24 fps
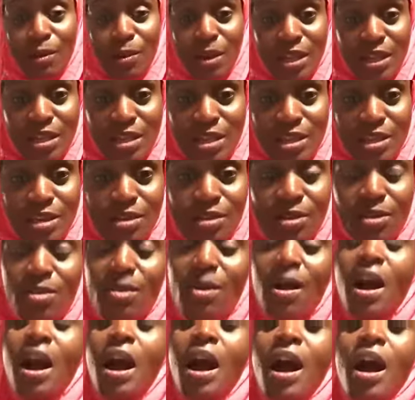with
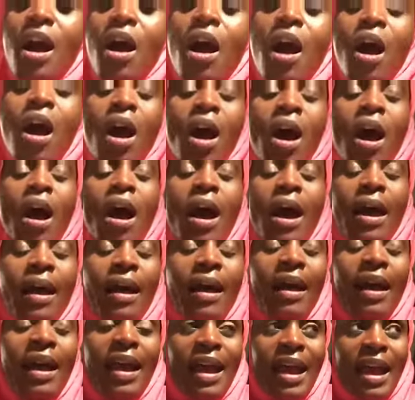you
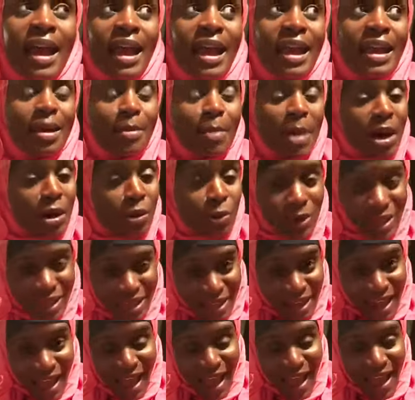in about a week
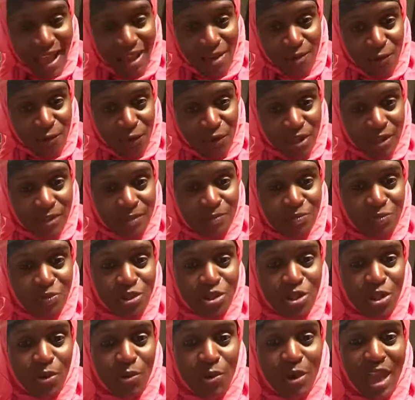and a half.
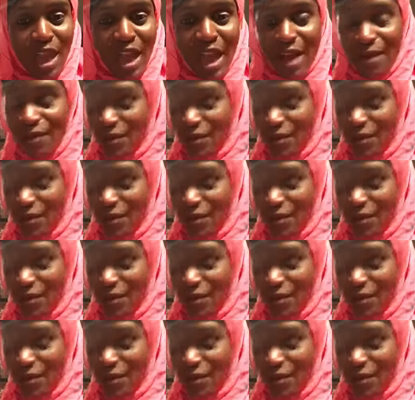So we have